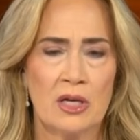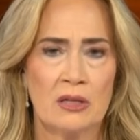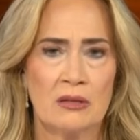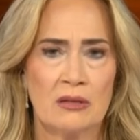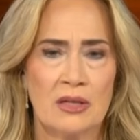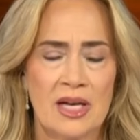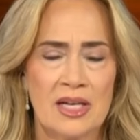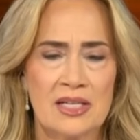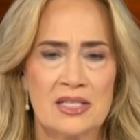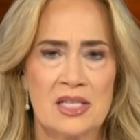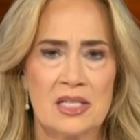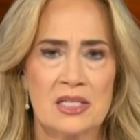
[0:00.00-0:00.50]

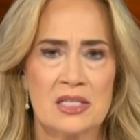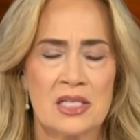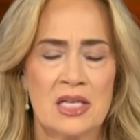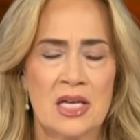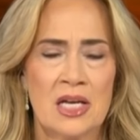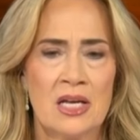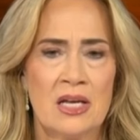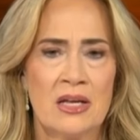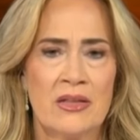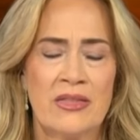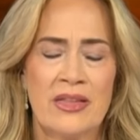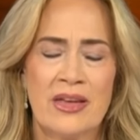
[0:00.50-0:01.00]
Alexis,
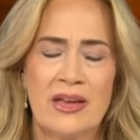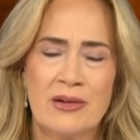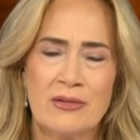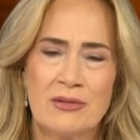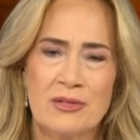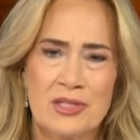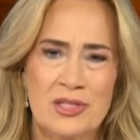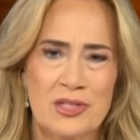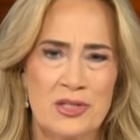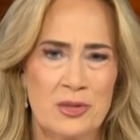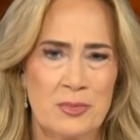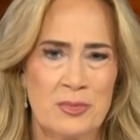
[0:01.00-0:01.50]
they are
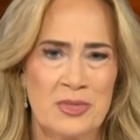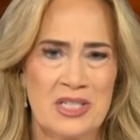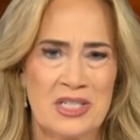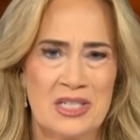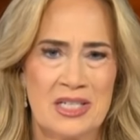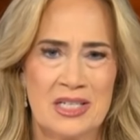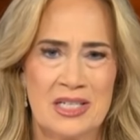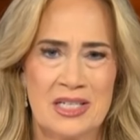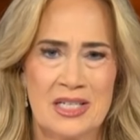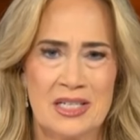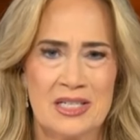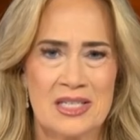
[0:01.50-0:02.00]
disturbing
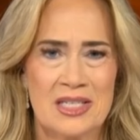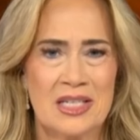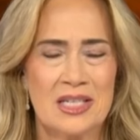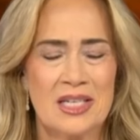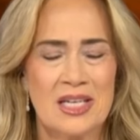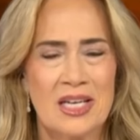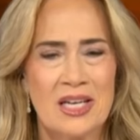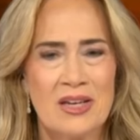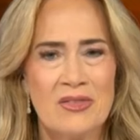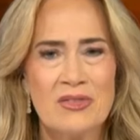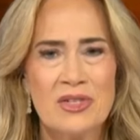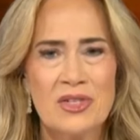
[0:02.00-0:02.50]
details, and
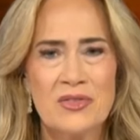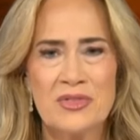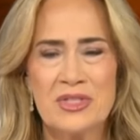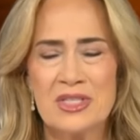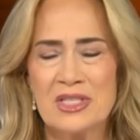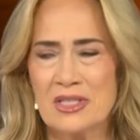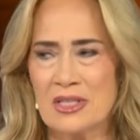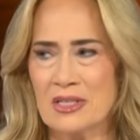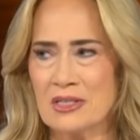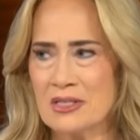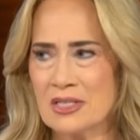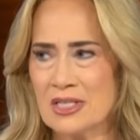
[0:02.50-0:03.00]
even if
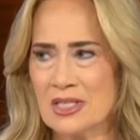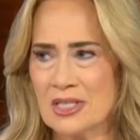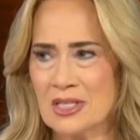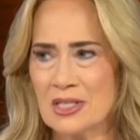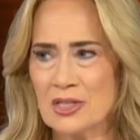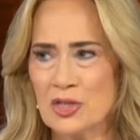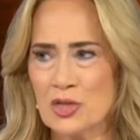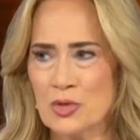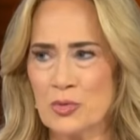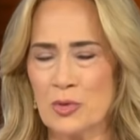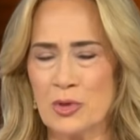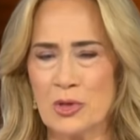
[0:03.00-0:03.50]
it's
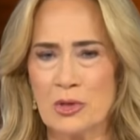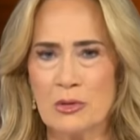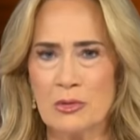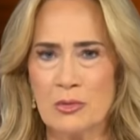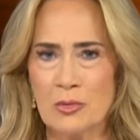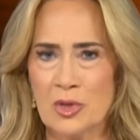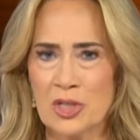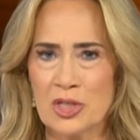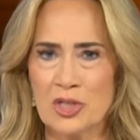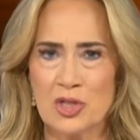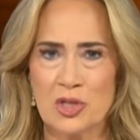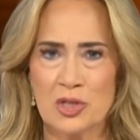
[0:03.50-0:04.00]
consensual,
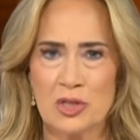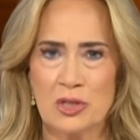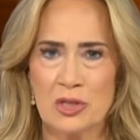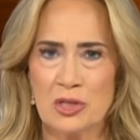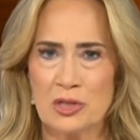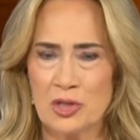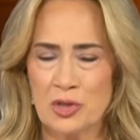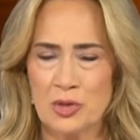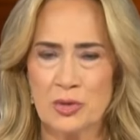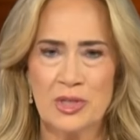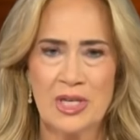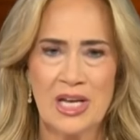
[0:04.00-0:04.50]
which the
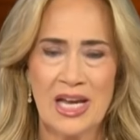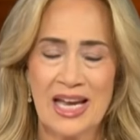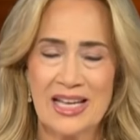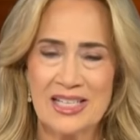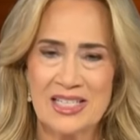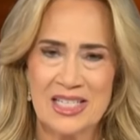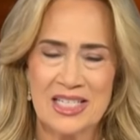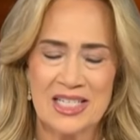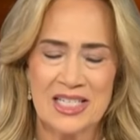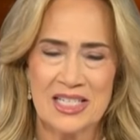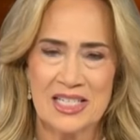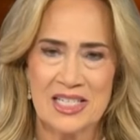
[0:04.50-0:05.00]
jury
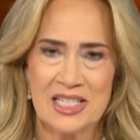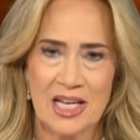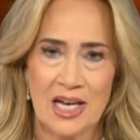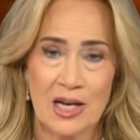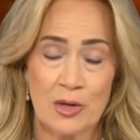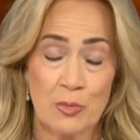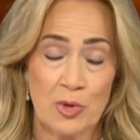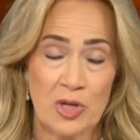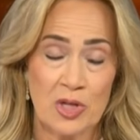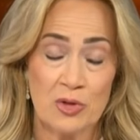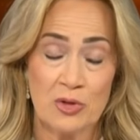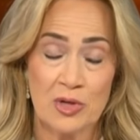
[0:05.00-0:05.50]
has to
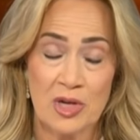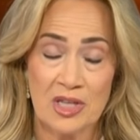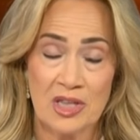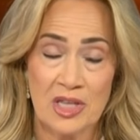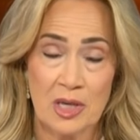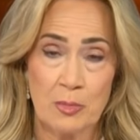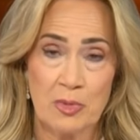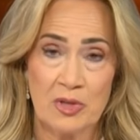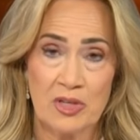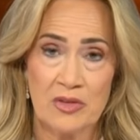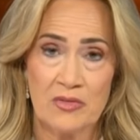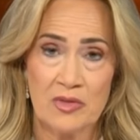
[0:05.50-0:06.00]
decide whether or not
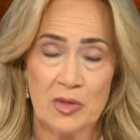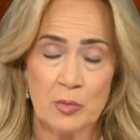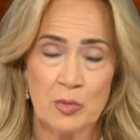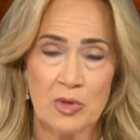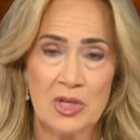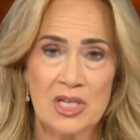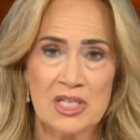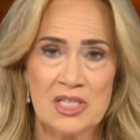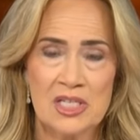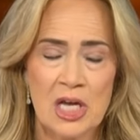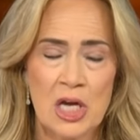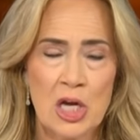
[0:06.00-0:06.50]
they believe it
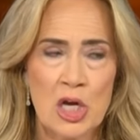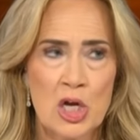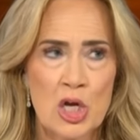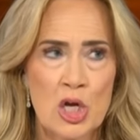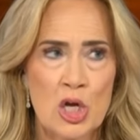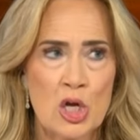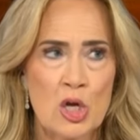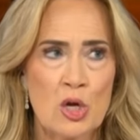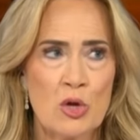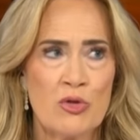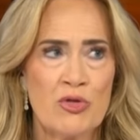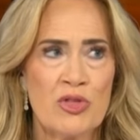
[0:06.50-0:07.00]
was,
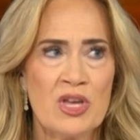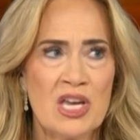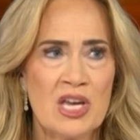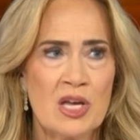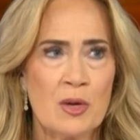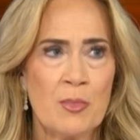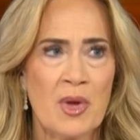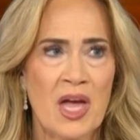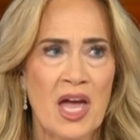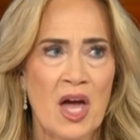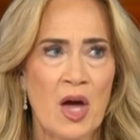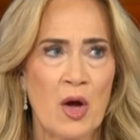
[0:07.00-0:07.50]
you think
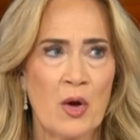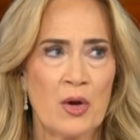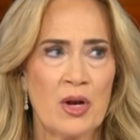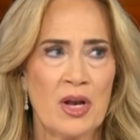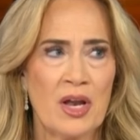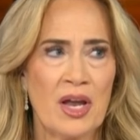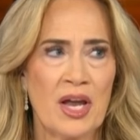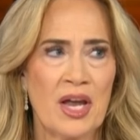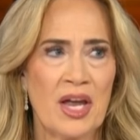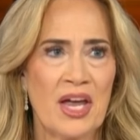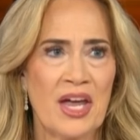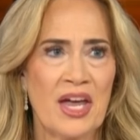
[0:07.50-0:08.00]
about
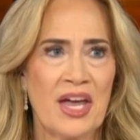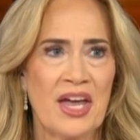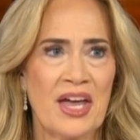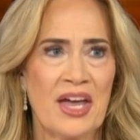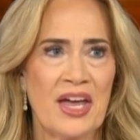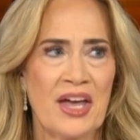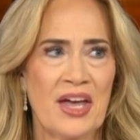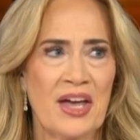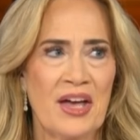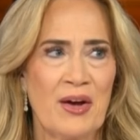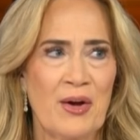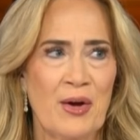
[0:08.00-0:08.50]

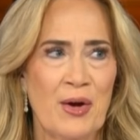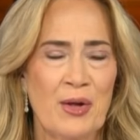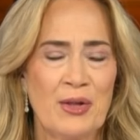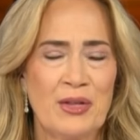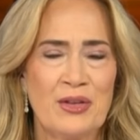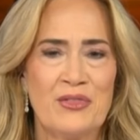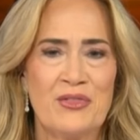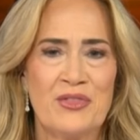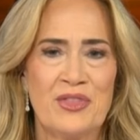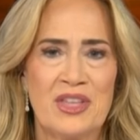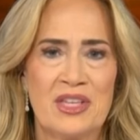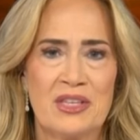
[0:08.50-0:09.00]
all
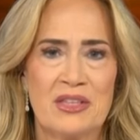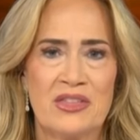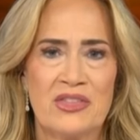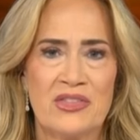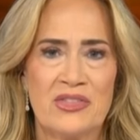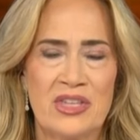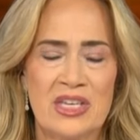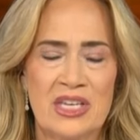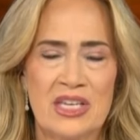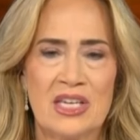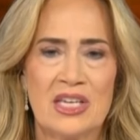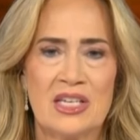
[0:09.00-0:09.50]
of the
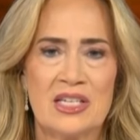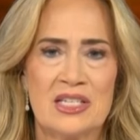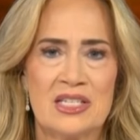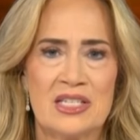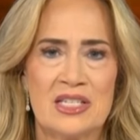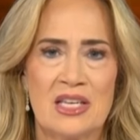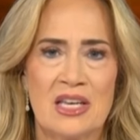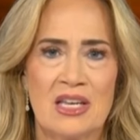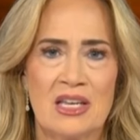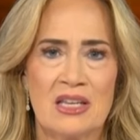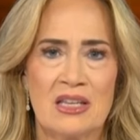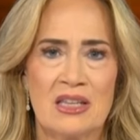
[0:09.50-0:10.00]
things
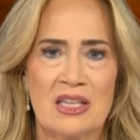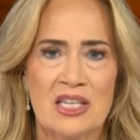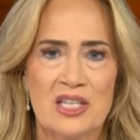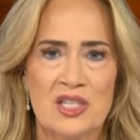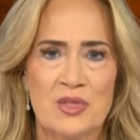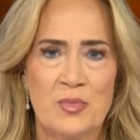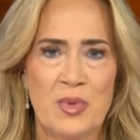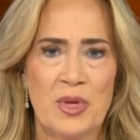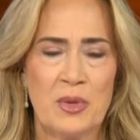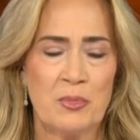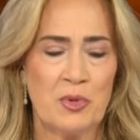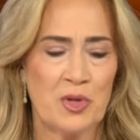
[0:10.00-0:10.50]
that
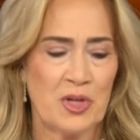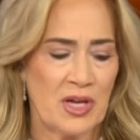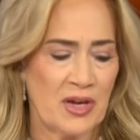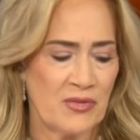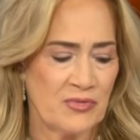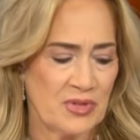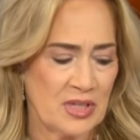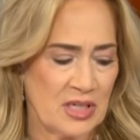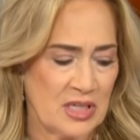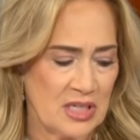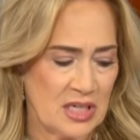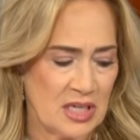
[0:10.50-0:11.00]
these people
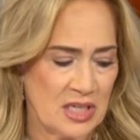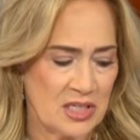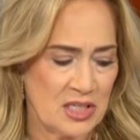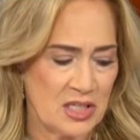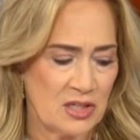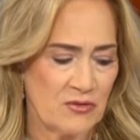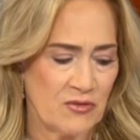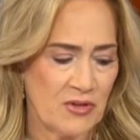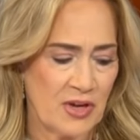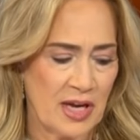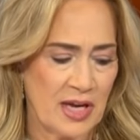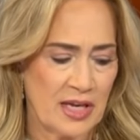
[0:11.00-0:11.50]
have to
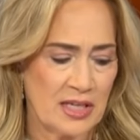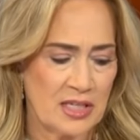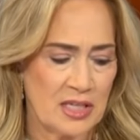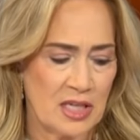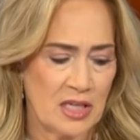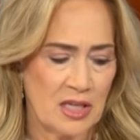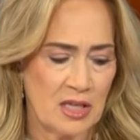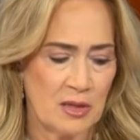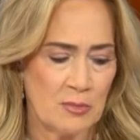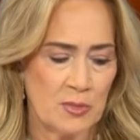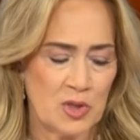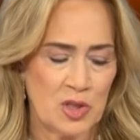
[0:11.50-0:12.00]
testify
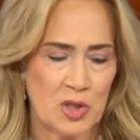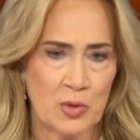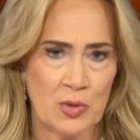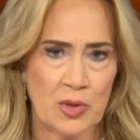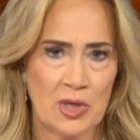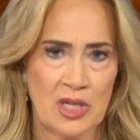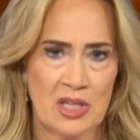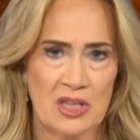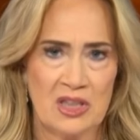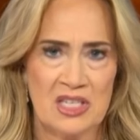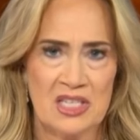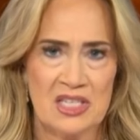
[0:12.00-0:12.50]
to them
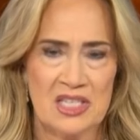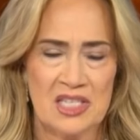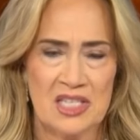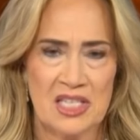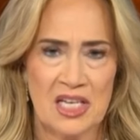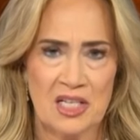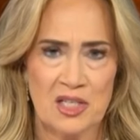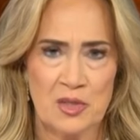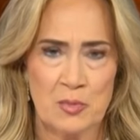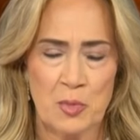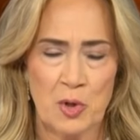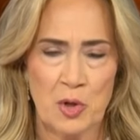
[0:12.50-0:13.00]
doing at these
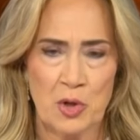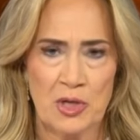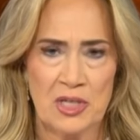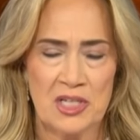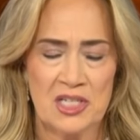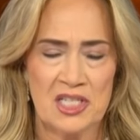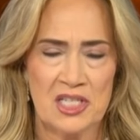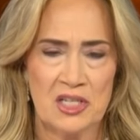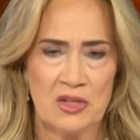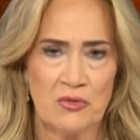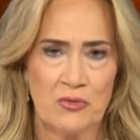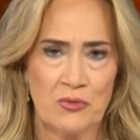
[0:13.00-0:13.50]
sex
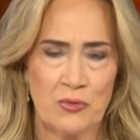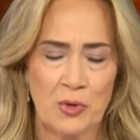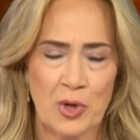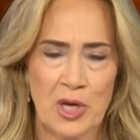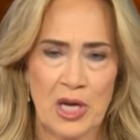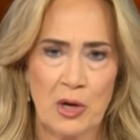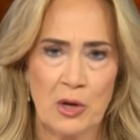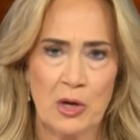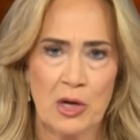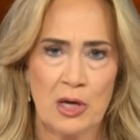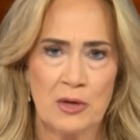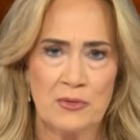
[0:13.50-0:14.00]
parties and
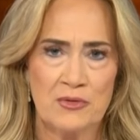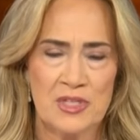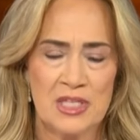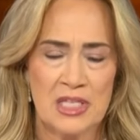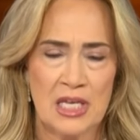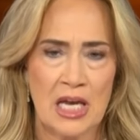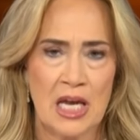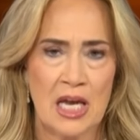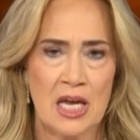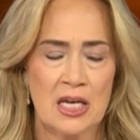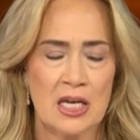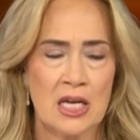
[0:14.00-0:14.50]
freak-offs.
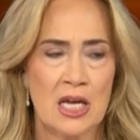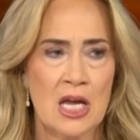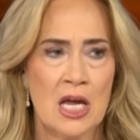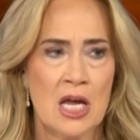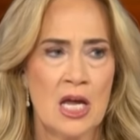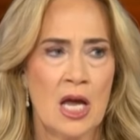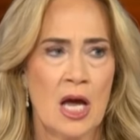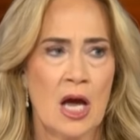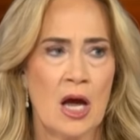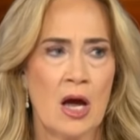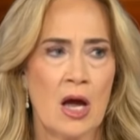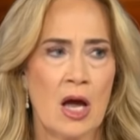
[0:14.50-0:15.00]
And
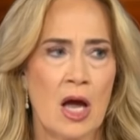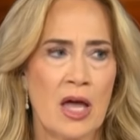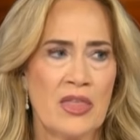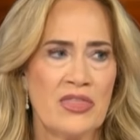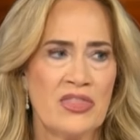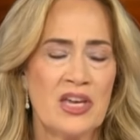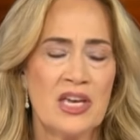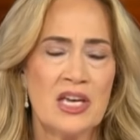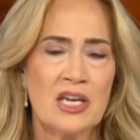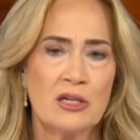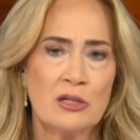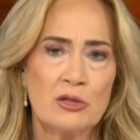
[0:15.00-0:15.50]
I
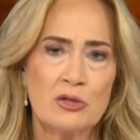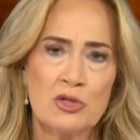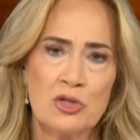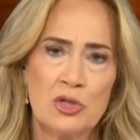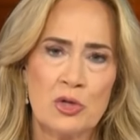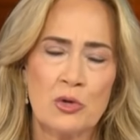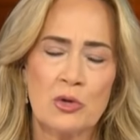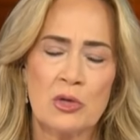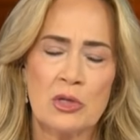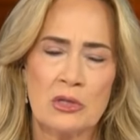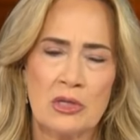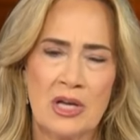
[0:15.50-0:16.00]
think it'll
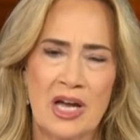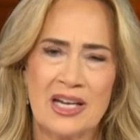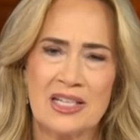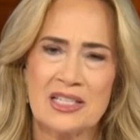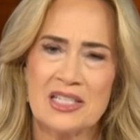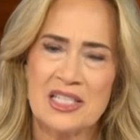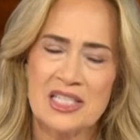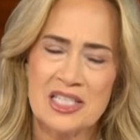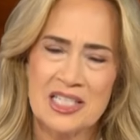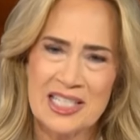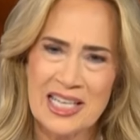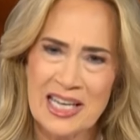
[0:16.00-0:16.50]
turn a lot
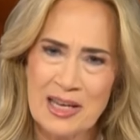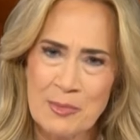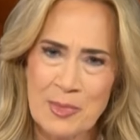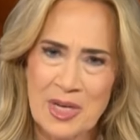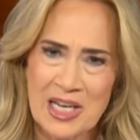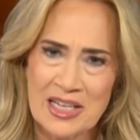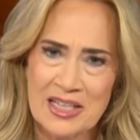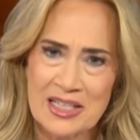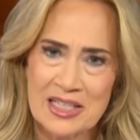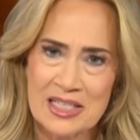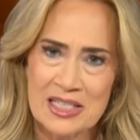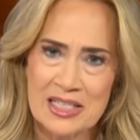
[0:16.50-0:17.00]
of
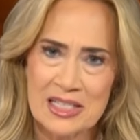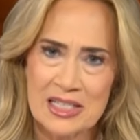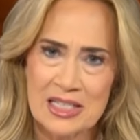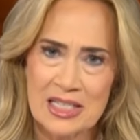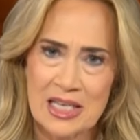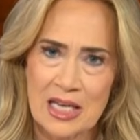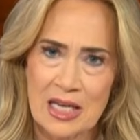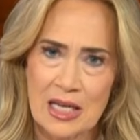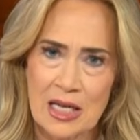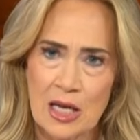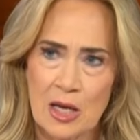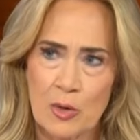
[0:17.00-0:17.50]
stomachs
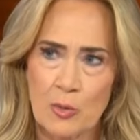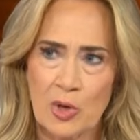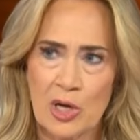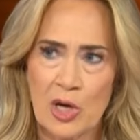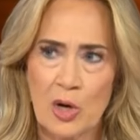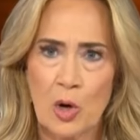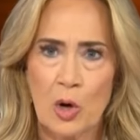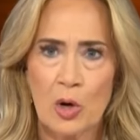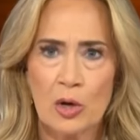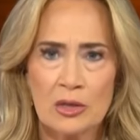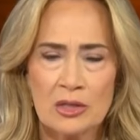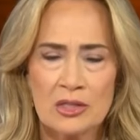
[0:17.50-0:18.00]

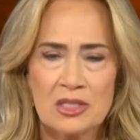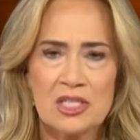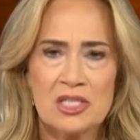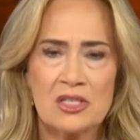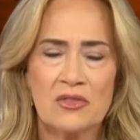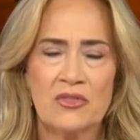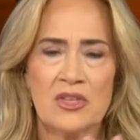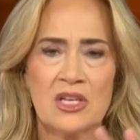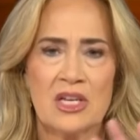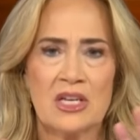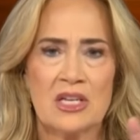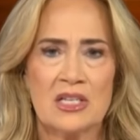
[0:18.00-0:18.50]
regardless
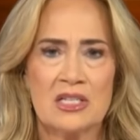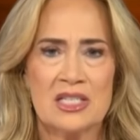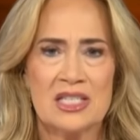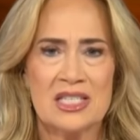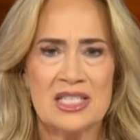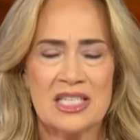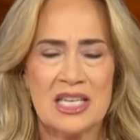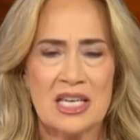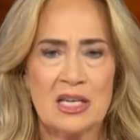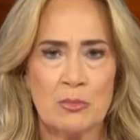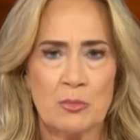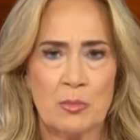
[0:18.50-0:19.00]
of the
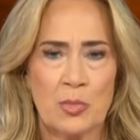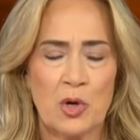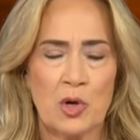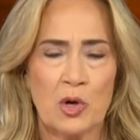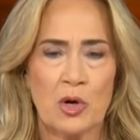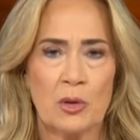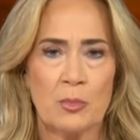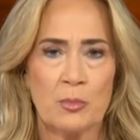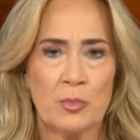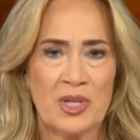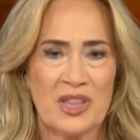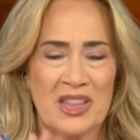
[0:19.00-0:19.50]
consent
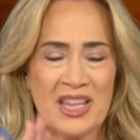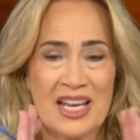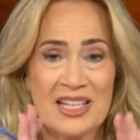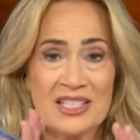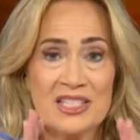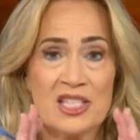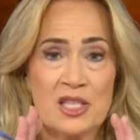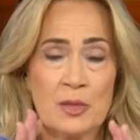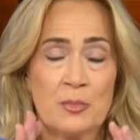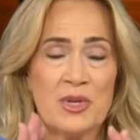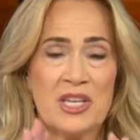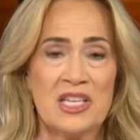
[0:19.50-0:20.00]
part, but
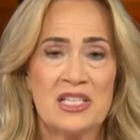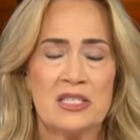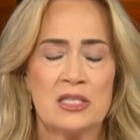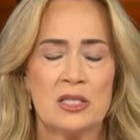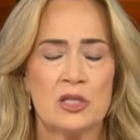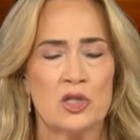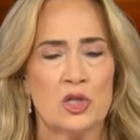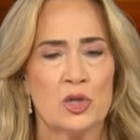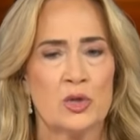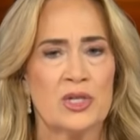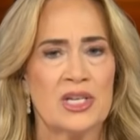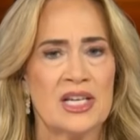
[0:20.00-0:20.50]
that's the piece
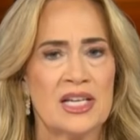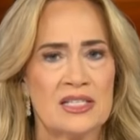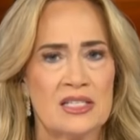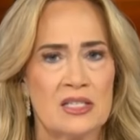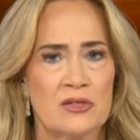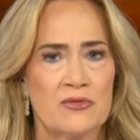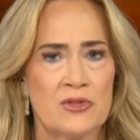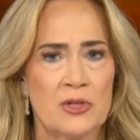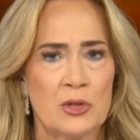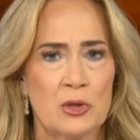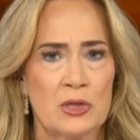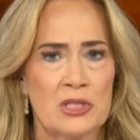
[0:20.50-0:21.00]
the jury has
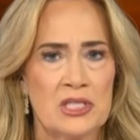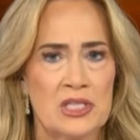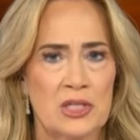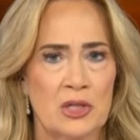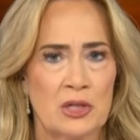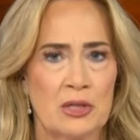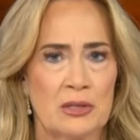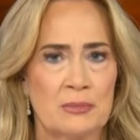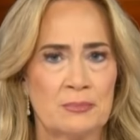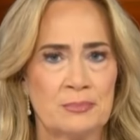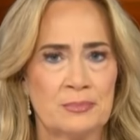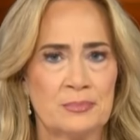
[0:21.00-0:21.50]
to focus
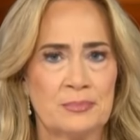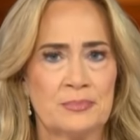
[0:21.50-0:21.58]
on.